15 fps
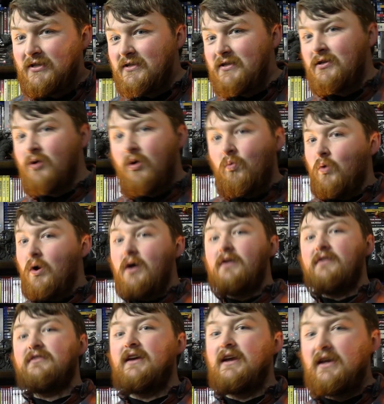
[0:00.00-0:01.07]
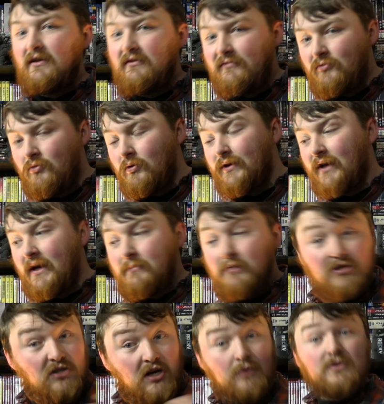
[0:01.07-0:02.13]
Is it not worth getting in 4K?
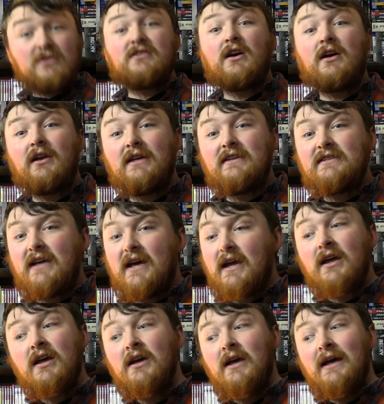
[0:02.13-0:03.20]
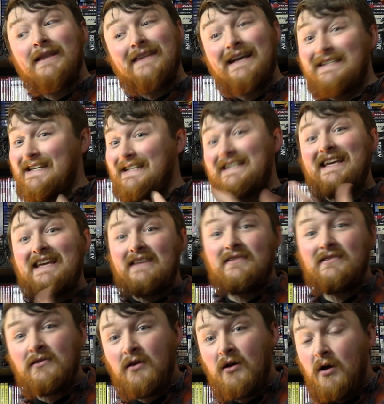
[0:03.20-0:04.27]
Because I would certainly say that it
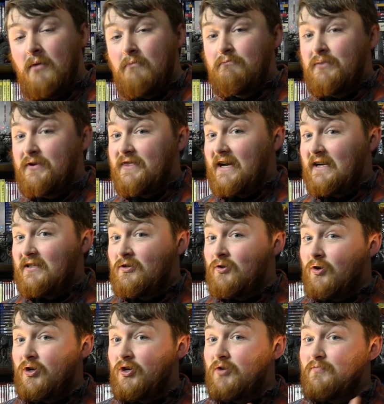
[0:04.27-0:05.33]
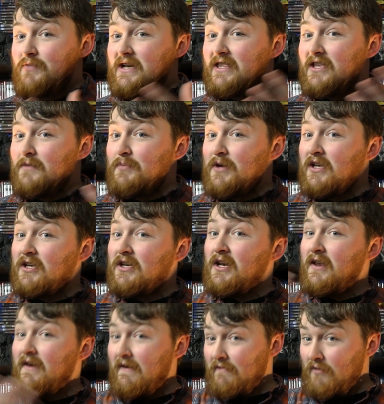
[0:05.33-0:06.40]
is, but that's not going to be the opinion
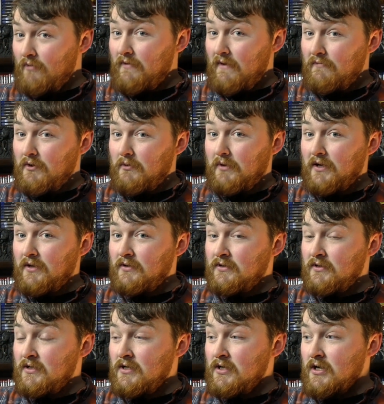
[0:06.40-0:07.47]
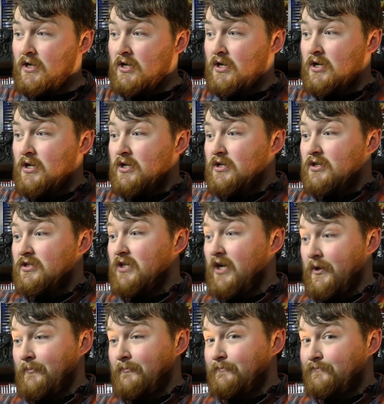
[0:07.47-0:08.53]
of everyone. So,